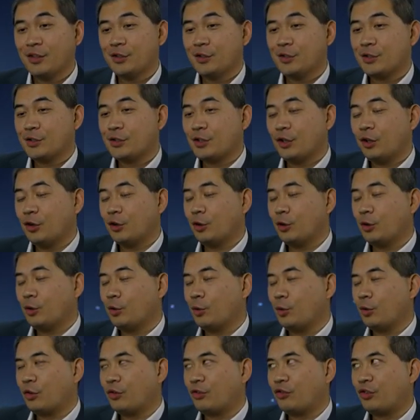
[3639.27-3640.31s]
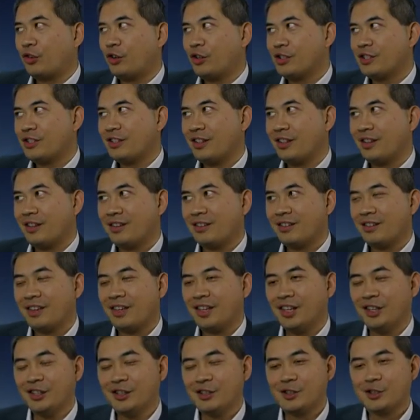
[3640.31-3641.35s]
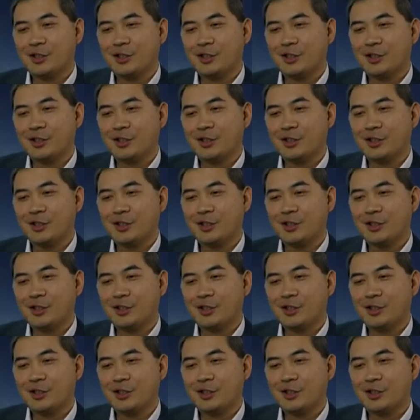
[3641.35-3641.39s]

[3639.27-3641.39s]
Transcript: So the first thing is